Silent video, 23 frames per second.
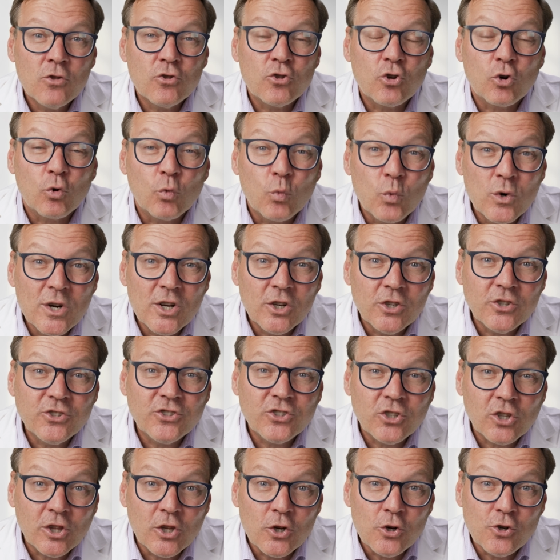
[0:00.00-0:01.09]
the real
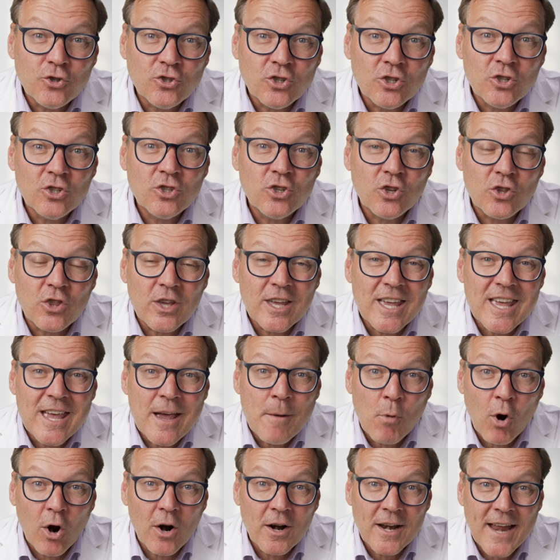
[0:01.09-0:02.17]
solution to the
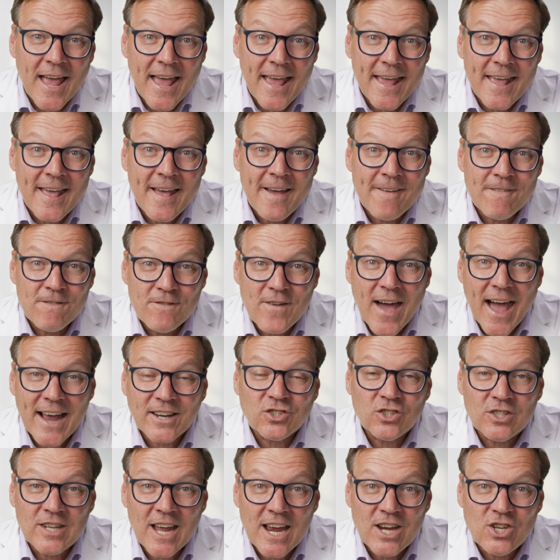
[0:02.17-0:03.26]
mRNA
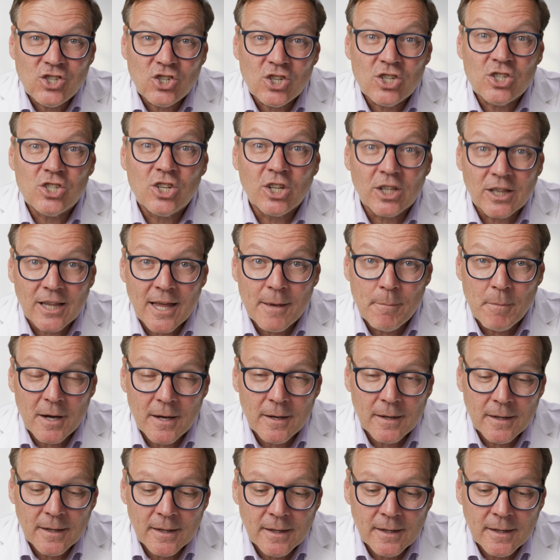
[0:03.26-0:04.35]
vaccination dilemma.
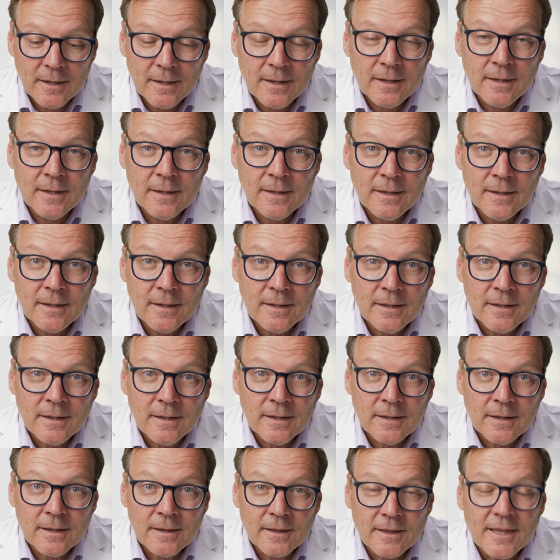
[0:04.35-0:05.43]

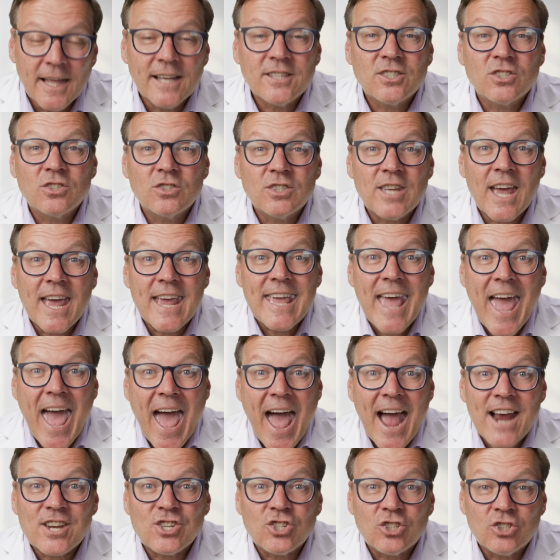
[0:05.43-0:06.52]
Let's take
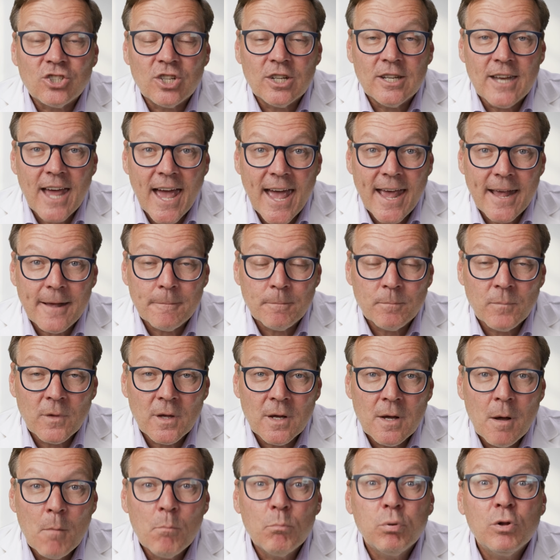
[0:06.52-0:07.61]
action today.
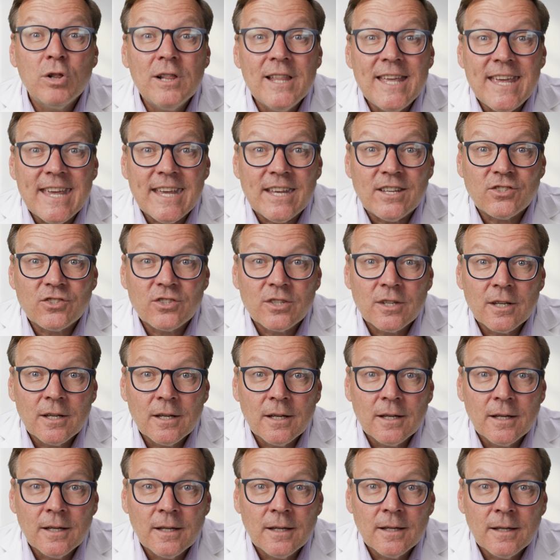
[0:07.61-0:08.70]
Please
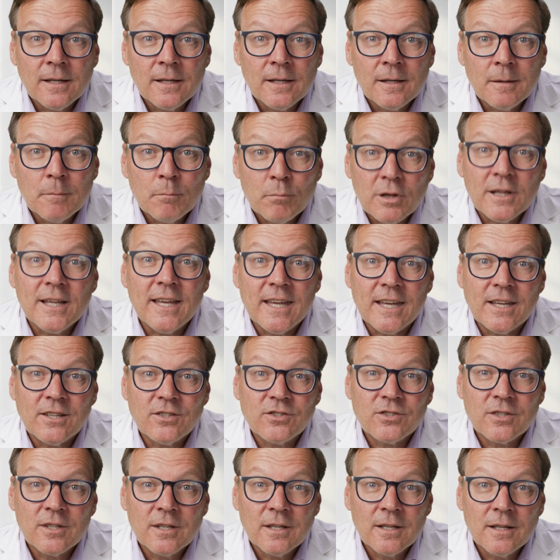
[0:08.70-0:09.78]

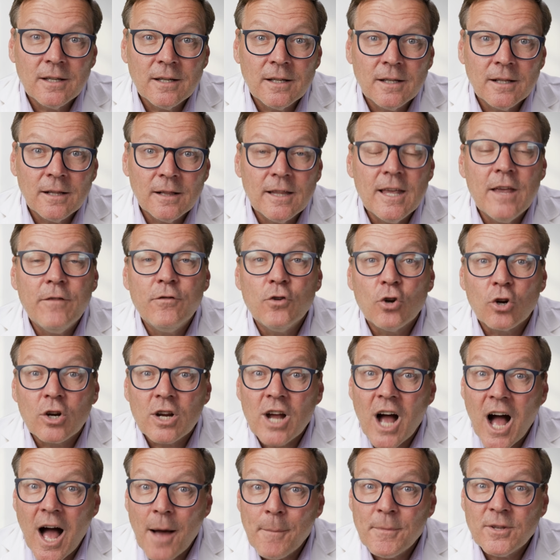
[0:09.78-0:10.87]
leave your
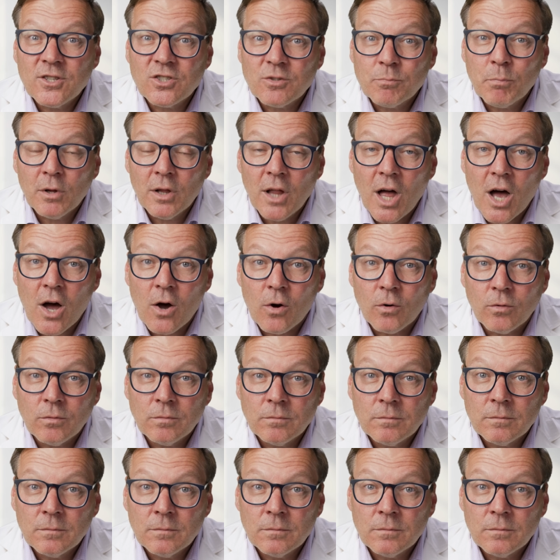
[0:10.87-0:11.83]
comments below.